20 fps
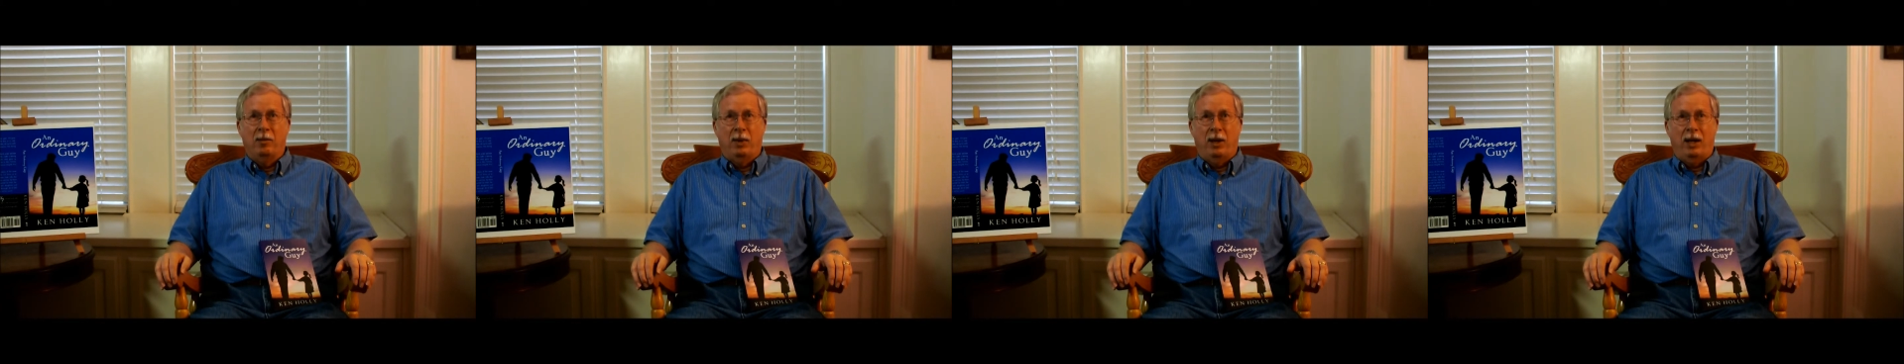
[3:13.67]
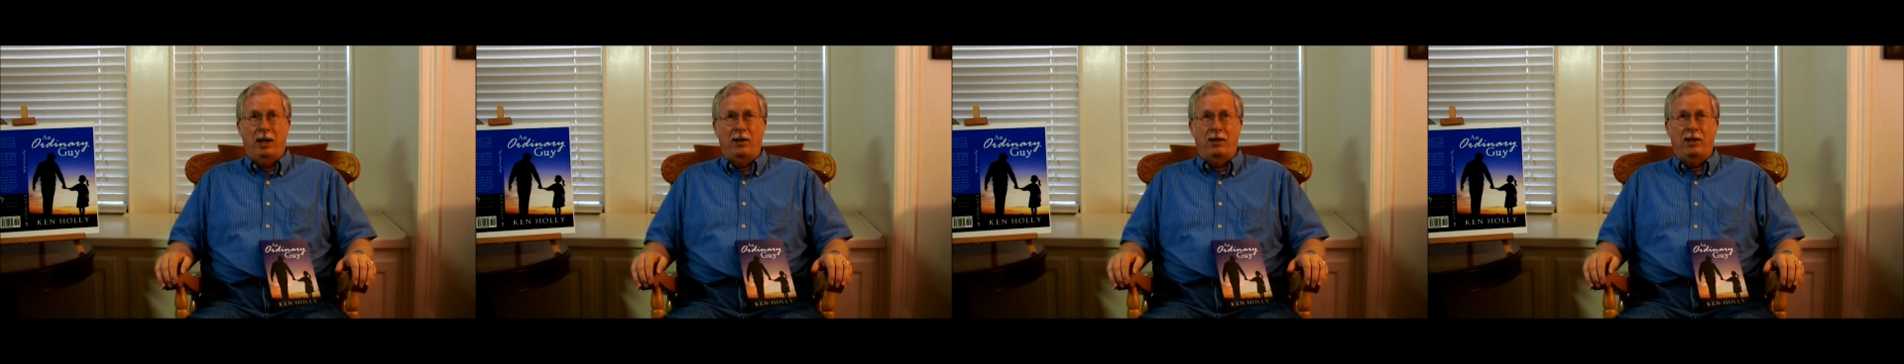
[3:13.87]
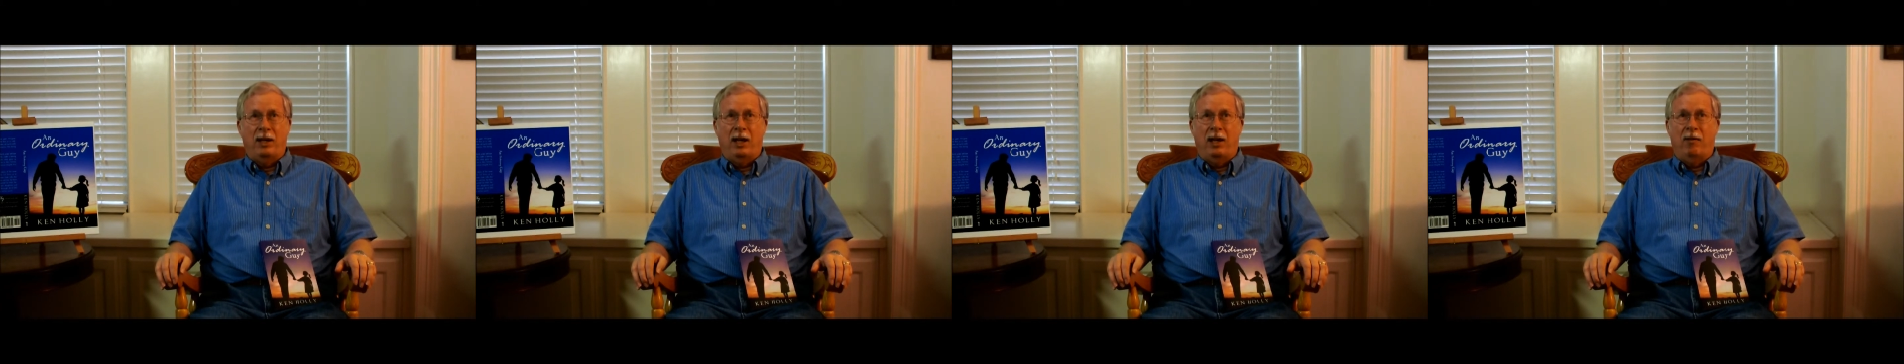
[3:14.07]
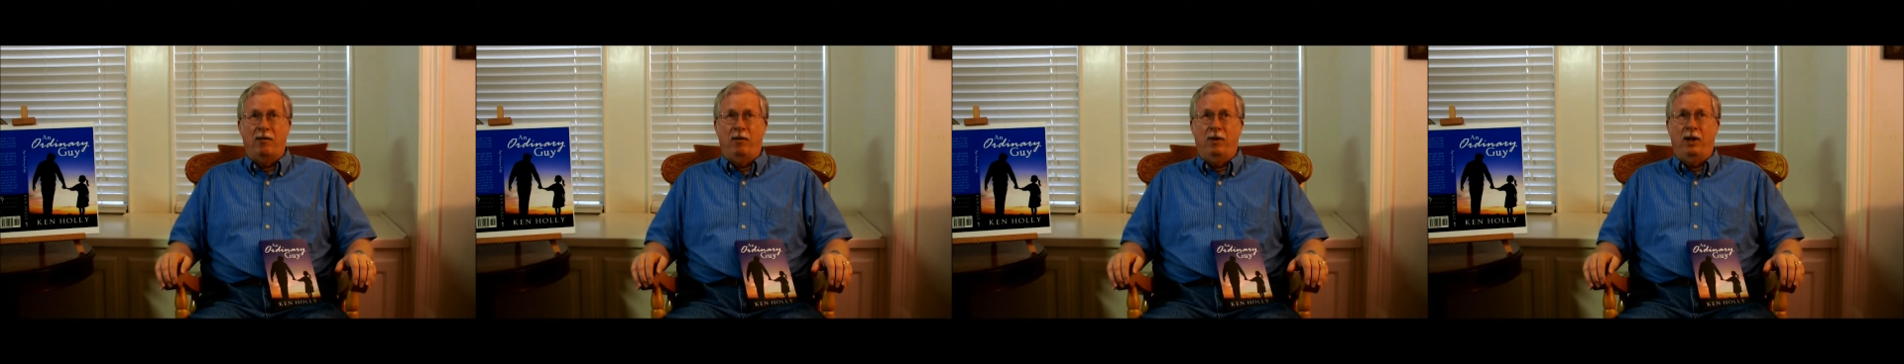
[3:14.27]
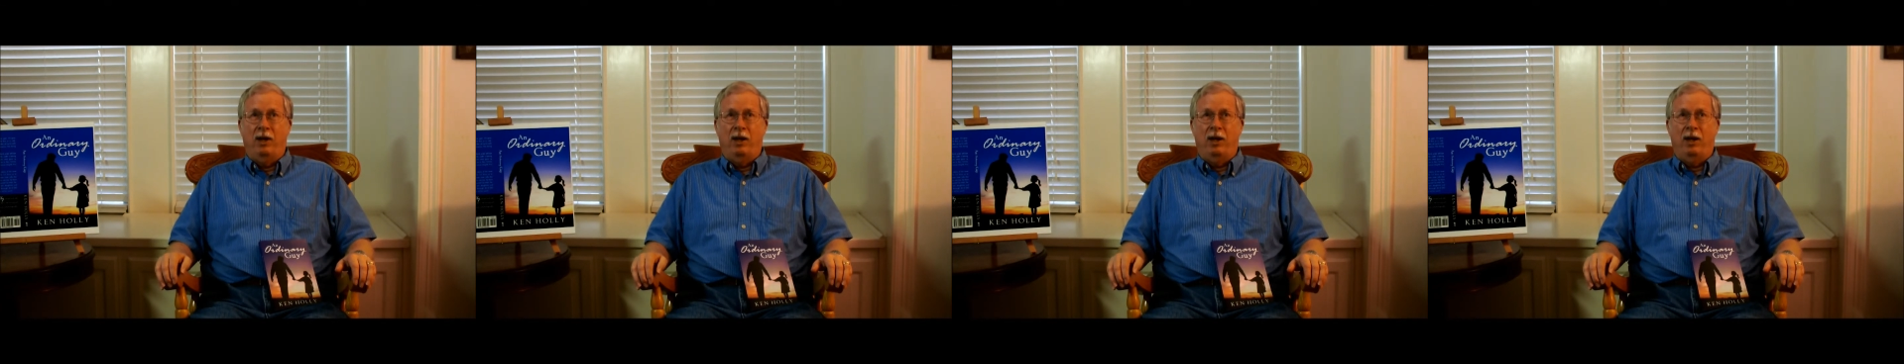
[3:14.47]
but I sat
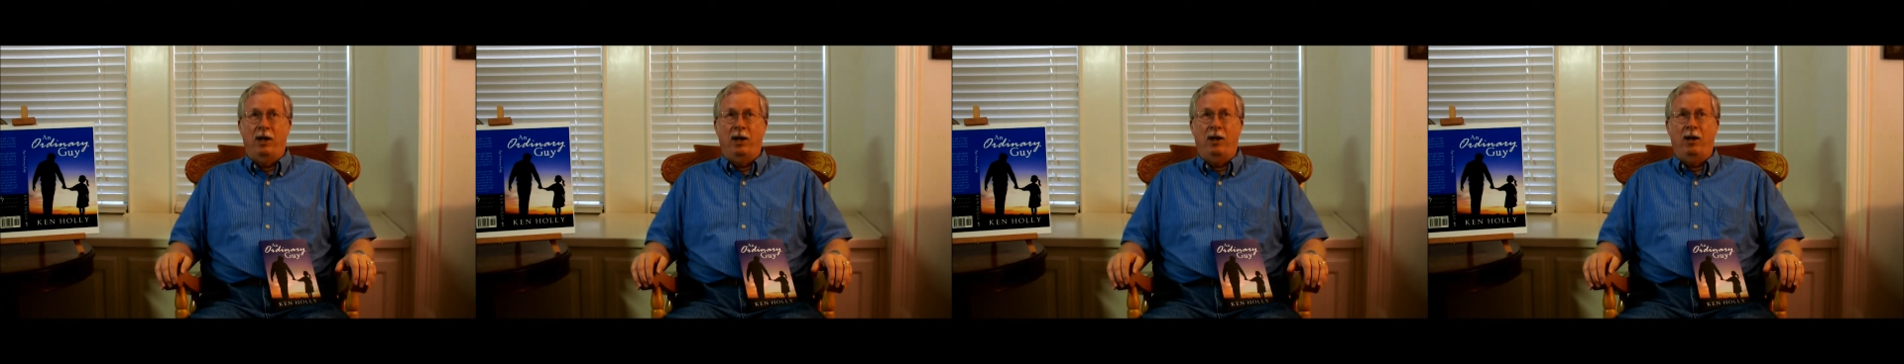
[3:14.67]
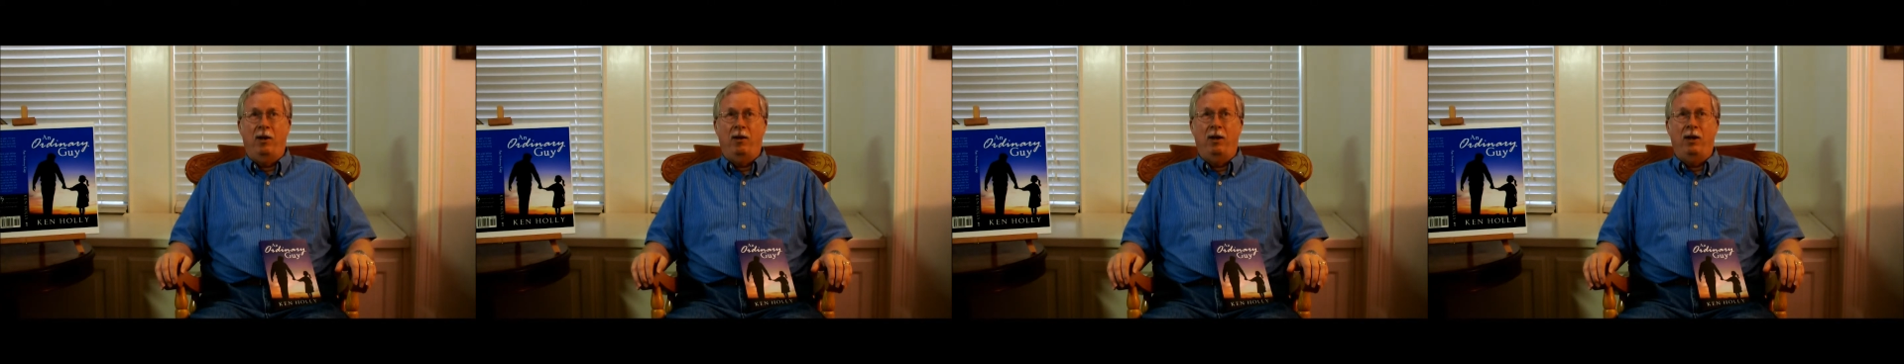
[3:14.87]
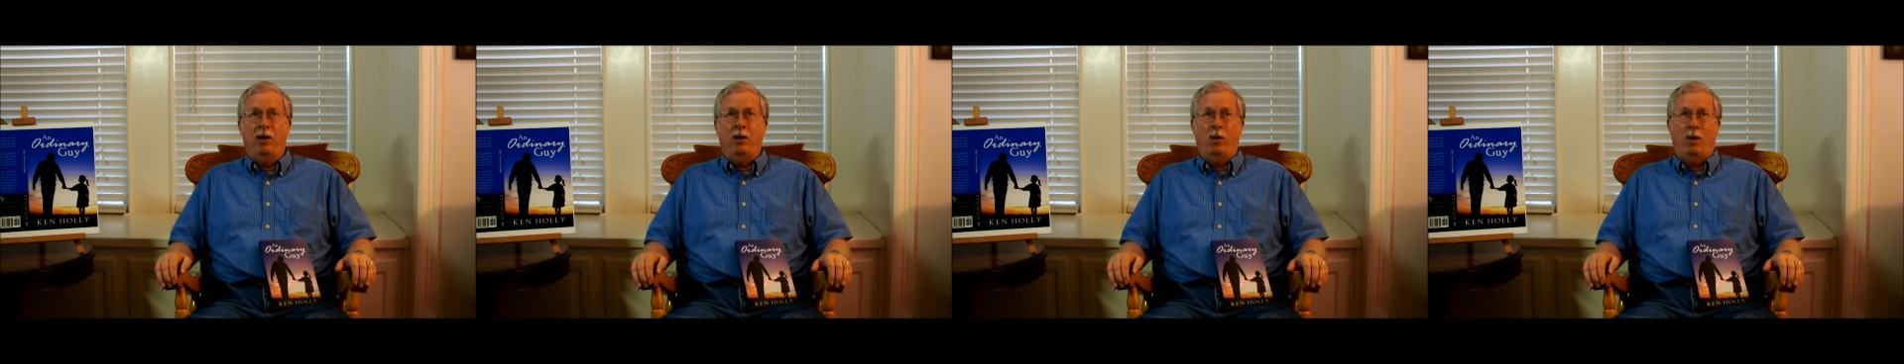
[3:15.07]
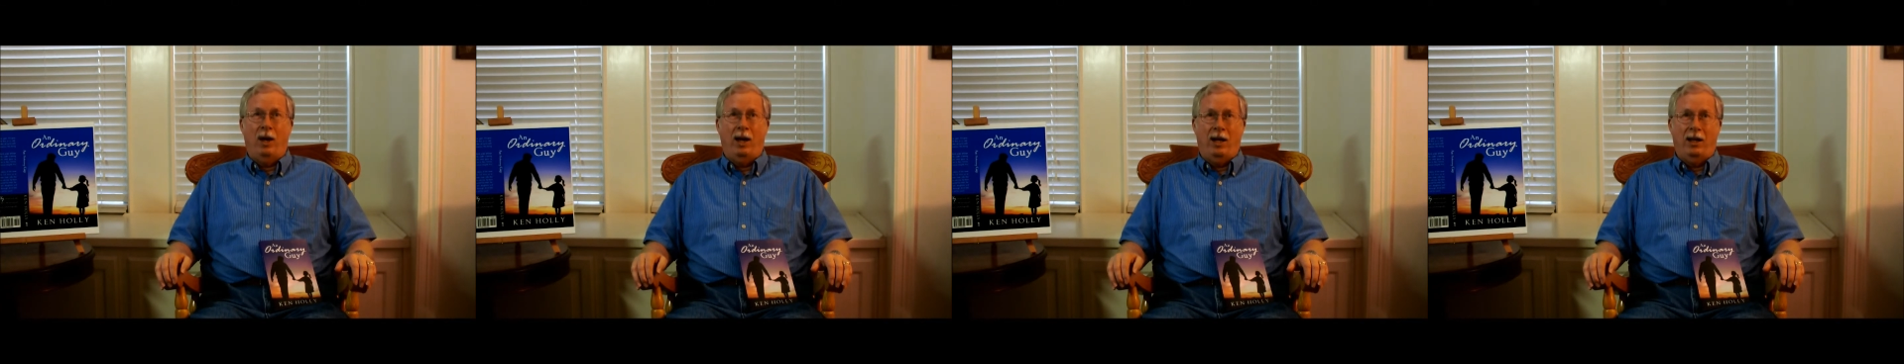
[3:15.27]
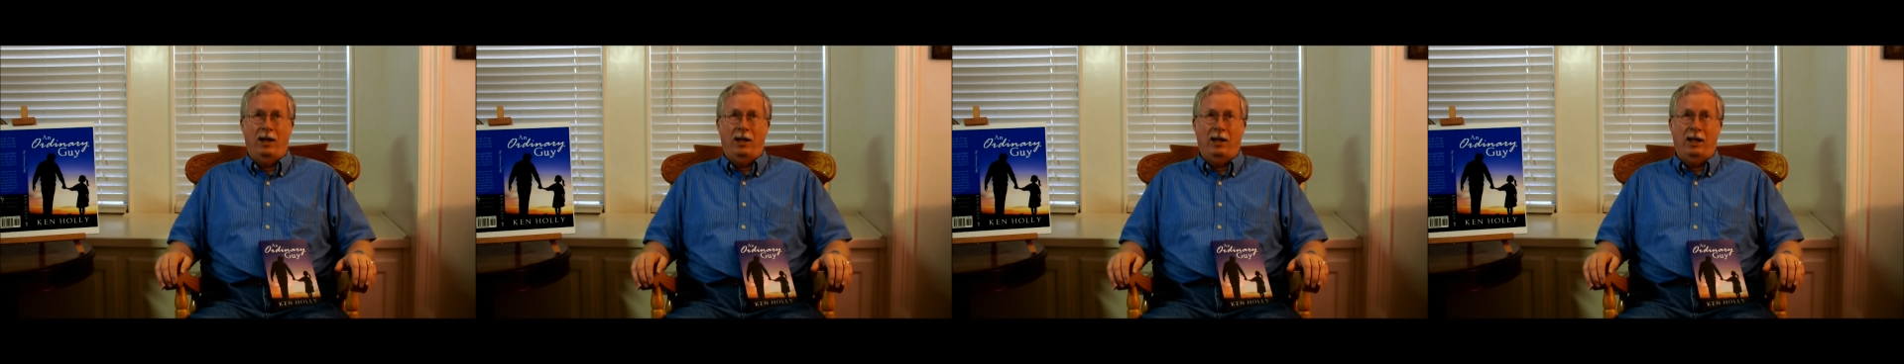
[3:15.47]
very
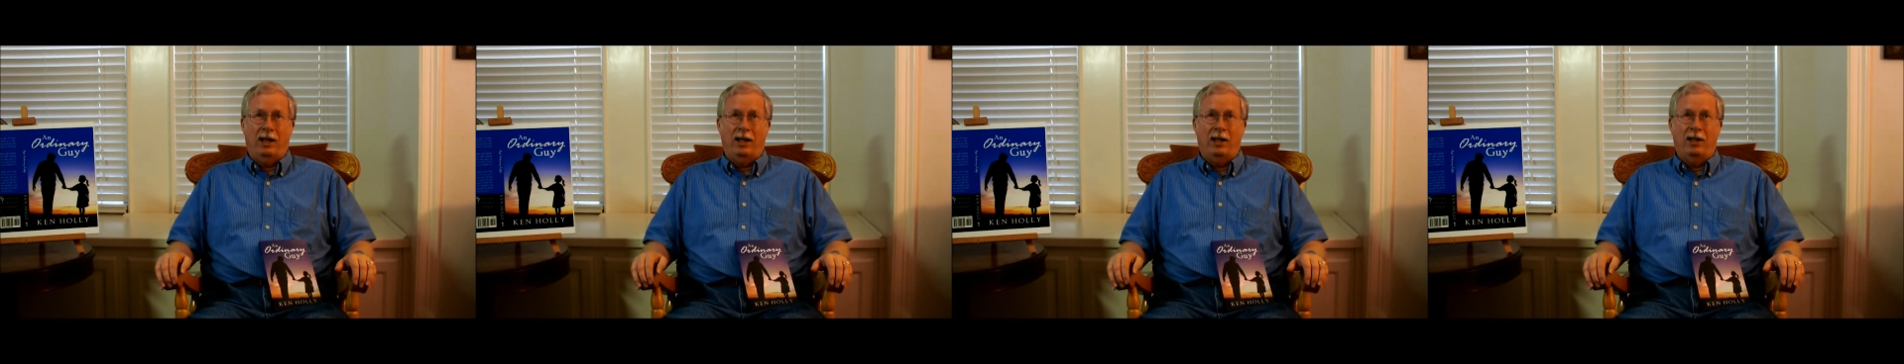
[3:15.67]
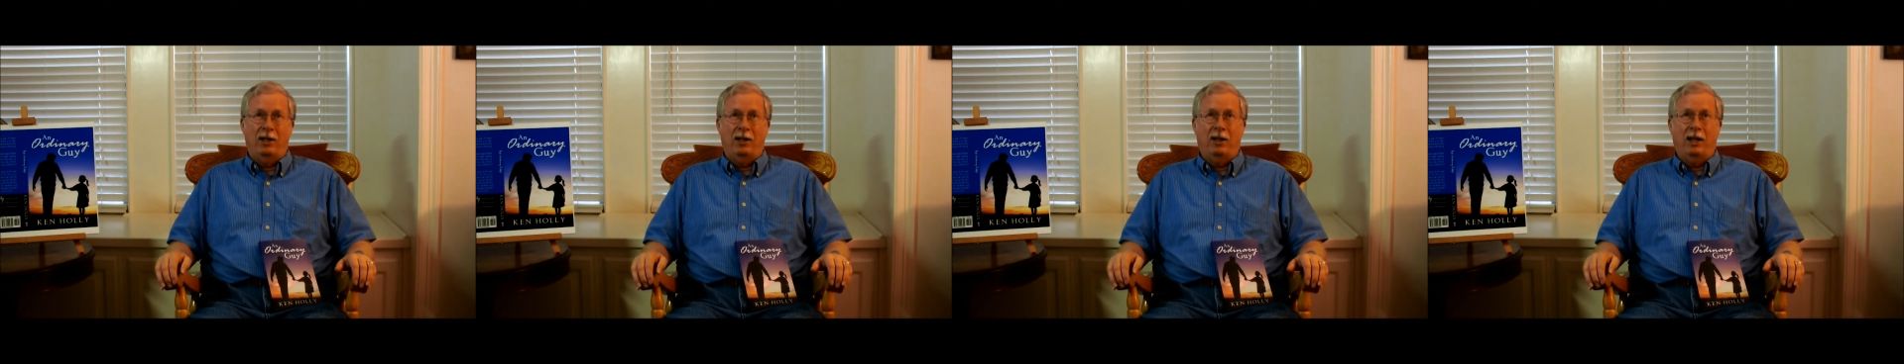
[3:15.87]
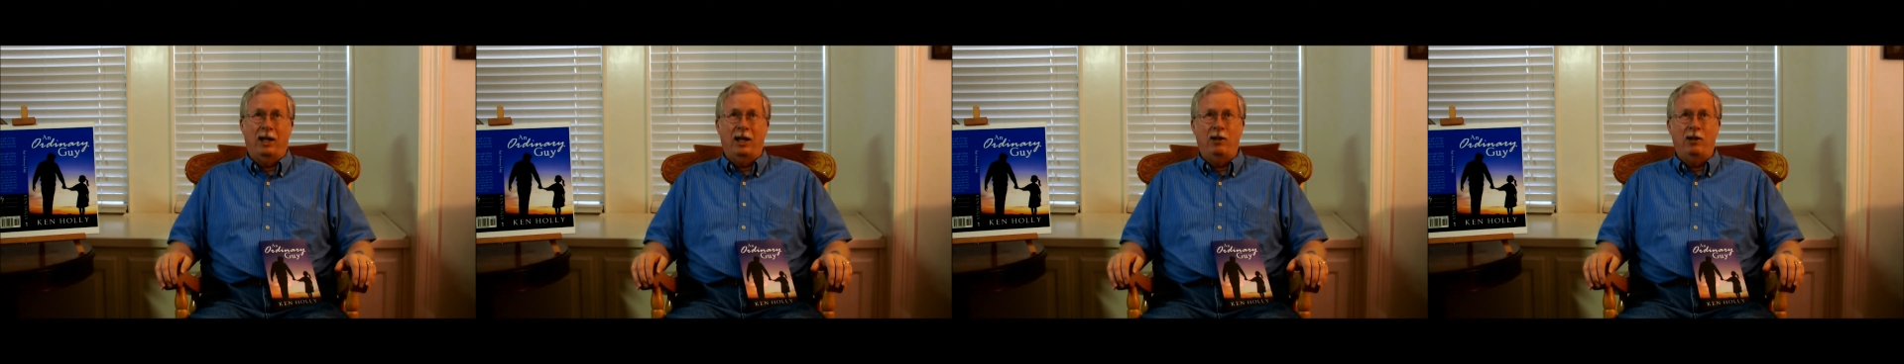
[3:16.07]
quietly like a little